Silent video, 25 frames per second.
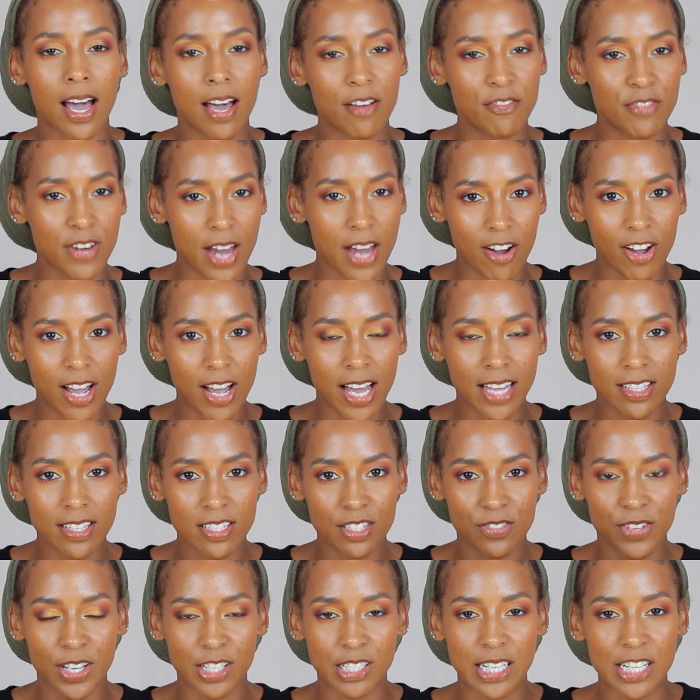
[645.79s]
I've now had
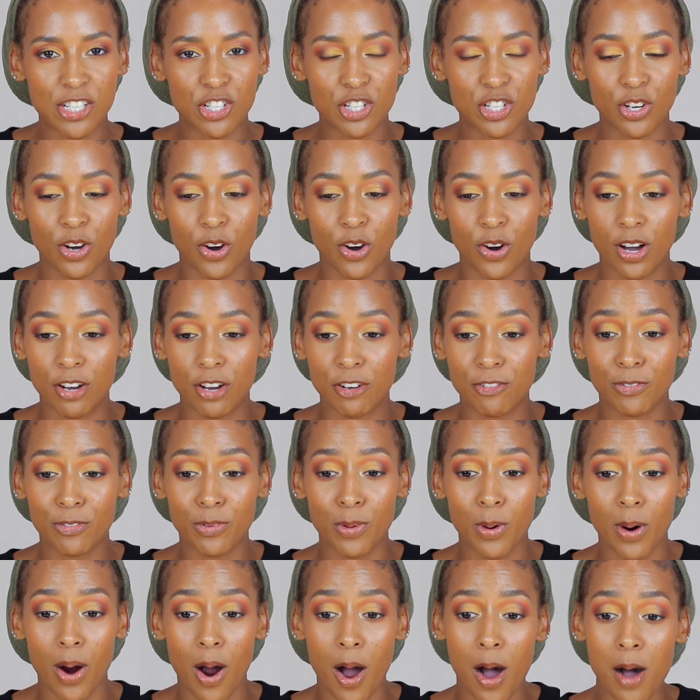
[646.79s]
this foundation on
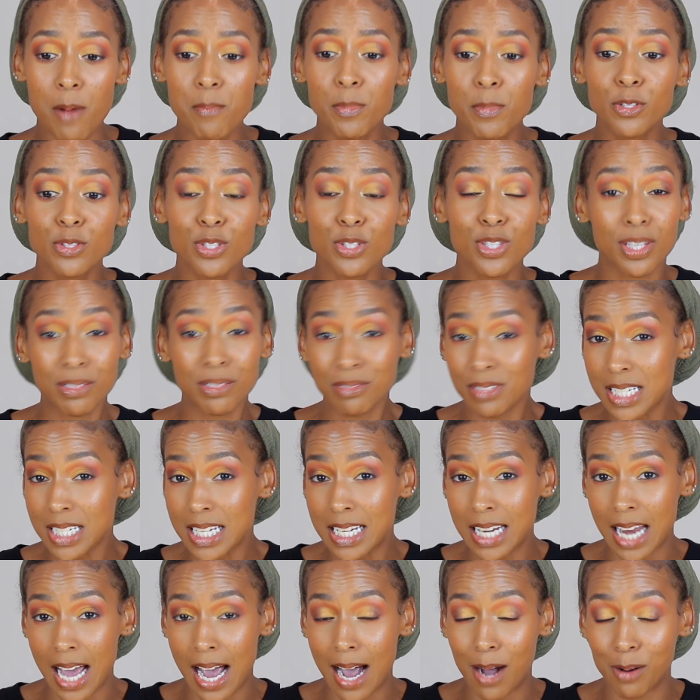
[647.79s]
for almost
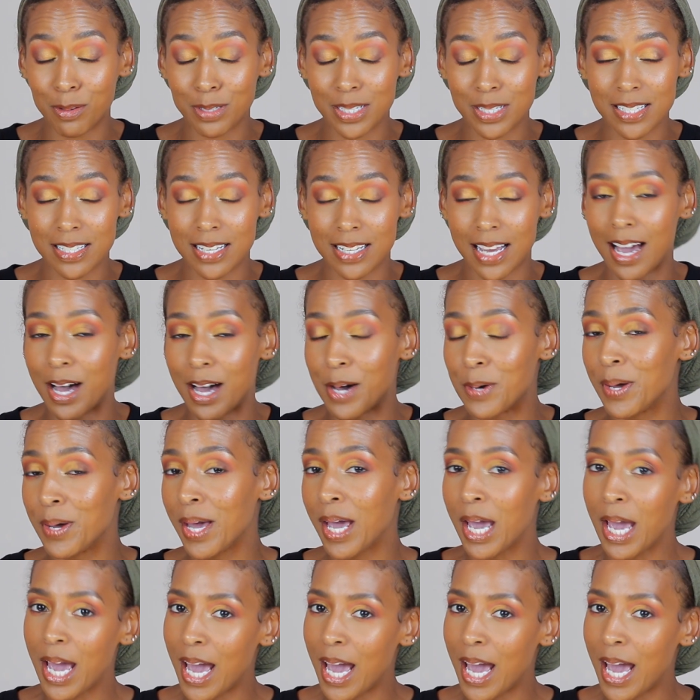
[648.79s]
13 hours now